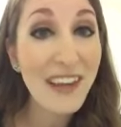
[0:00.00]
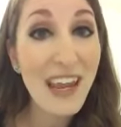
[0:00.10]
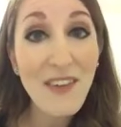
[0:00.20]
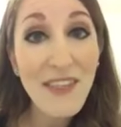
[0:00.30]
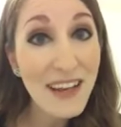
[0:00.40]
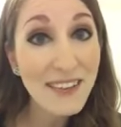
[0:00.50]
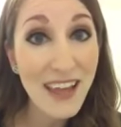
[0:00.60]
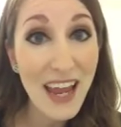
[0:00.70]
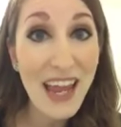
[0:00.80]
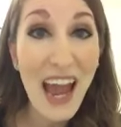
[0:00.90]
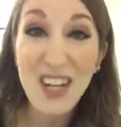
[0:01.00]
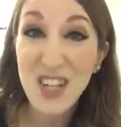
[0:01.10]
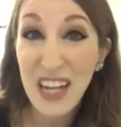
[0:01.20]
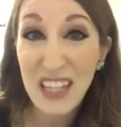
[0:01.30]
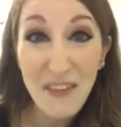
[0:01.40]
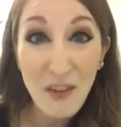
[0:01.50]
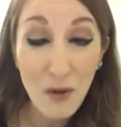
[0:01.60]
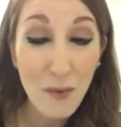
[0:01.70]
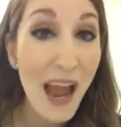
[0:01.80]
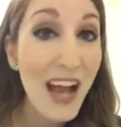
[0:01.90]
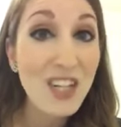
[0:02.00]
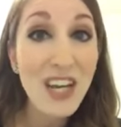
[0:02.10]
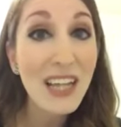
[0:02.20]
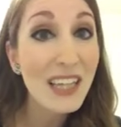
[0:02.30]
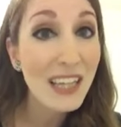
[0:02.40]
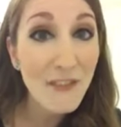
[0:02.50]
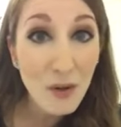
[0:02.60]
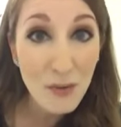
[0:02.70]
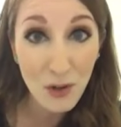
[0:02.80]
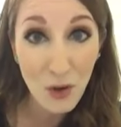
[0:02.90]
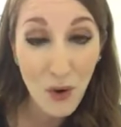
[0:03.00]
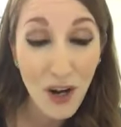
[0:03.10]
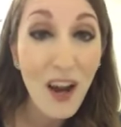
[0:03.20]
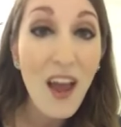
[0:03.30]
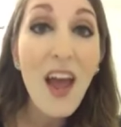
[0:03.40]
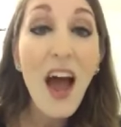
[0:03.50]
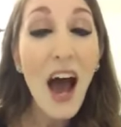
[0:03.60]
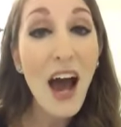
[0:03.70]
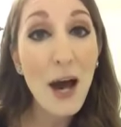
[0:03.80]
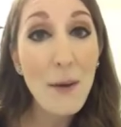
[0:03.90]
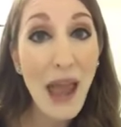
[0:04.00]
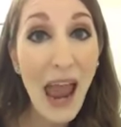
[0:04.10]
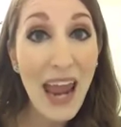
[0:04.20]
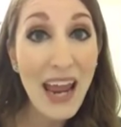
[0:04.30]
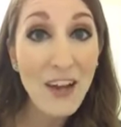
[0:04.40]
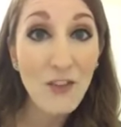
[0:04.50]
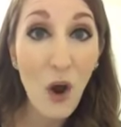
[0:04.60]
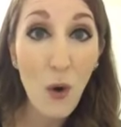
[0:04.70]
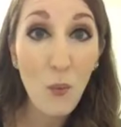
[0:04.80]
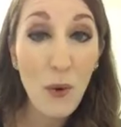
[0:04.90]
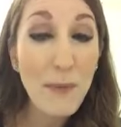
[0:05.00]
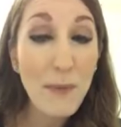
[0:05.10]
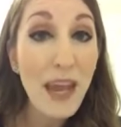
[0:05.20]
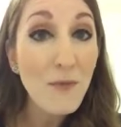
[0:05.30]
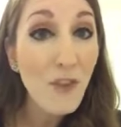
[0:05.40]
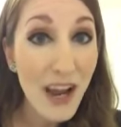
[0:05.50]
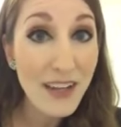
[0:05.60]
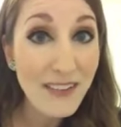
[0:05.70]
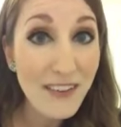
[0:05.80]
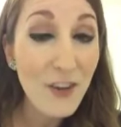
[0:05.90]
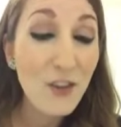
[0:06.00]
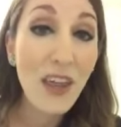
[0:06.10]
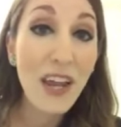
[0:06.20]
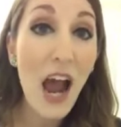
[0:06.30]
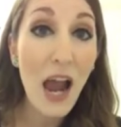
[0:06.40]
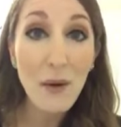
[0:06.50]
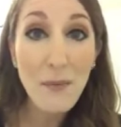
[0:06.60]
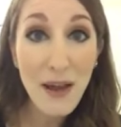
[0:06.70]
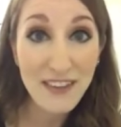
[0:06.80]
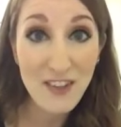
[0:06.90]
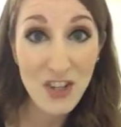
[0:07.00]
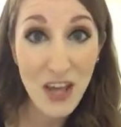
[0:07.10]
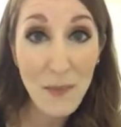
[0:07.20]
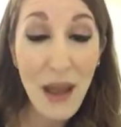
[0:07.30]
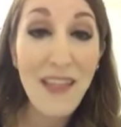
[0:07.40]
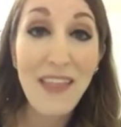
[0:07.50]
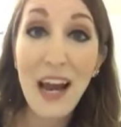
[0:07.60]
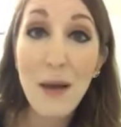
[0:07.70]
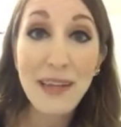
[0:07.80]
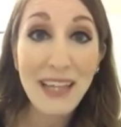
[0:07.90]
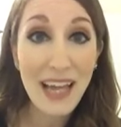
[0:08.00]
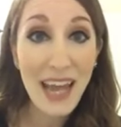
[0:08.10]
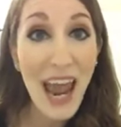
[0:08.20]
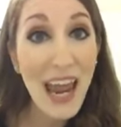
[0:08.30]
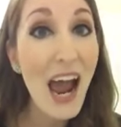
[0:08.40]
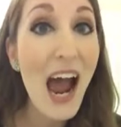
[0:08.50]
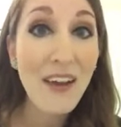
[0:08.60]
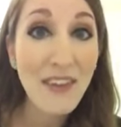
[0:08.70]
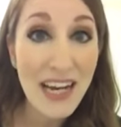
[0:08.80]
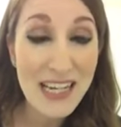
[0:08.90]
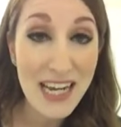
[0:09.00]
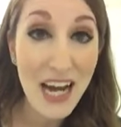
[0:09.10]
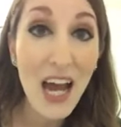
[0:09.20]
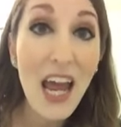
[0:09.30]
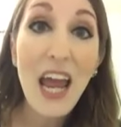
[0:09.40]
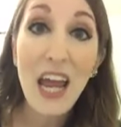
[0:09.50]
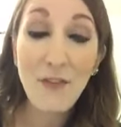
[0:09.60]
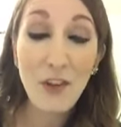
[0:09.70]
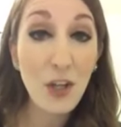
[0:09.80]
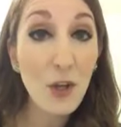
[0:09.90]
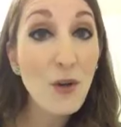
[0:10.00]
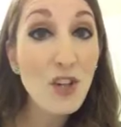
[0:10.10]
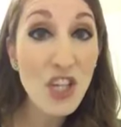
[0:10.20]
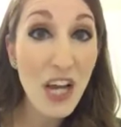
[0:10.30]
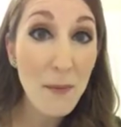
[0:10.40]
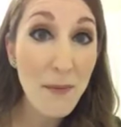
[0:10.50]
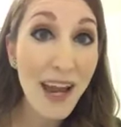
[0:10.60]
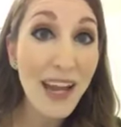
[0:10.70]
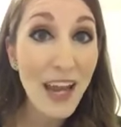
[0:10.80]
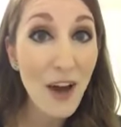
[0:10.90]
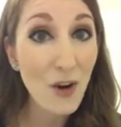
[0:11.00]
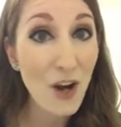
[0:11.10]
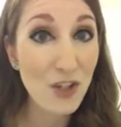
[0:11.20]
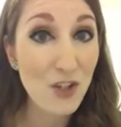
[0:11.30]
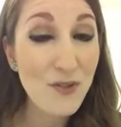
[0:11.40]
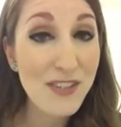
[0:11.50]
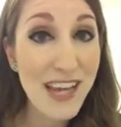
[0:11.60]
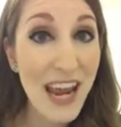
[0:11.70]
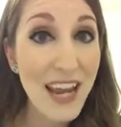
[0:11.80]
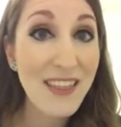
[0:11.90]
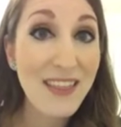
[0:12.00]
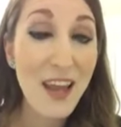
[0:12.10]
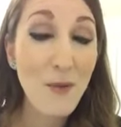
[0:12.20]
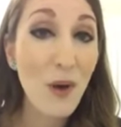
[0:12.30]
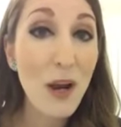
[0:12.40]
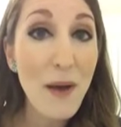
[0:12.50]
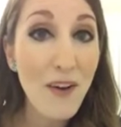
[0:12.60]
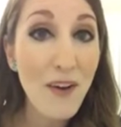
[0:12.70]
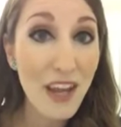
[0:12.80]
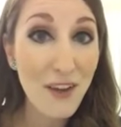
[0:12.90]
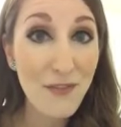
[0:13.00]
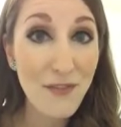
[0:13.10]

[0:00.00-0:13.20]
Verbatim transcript: even things like hashtag living room, hashtag living room decor. Um, and we became friends. So, like, I would message them and then I'd be like, hey, I have an idea. If you share my account on Tuesday, then what about if,